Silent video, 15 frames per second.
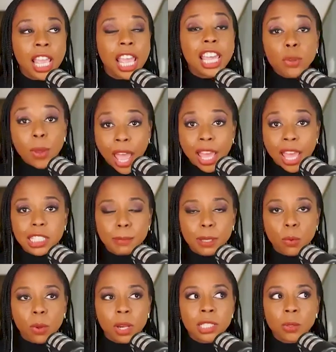and you ask me
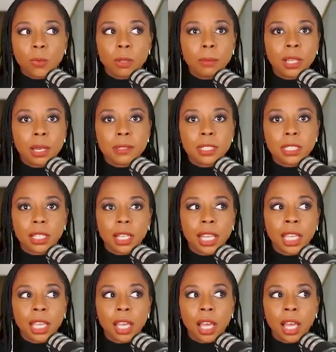what is a woman, I'm still
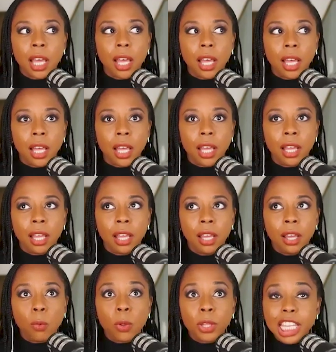like, uh
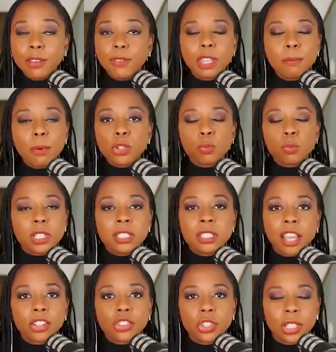well, even the most
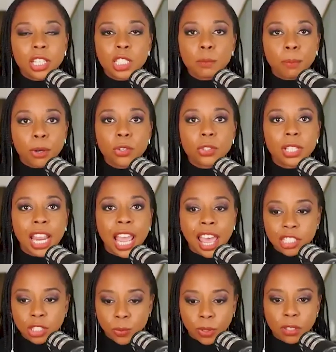reductionist person has
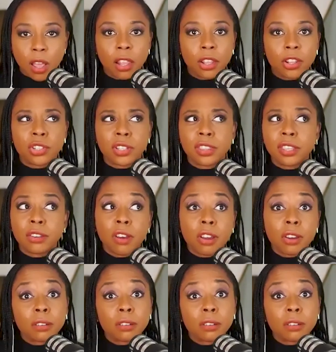to acknowledge that there are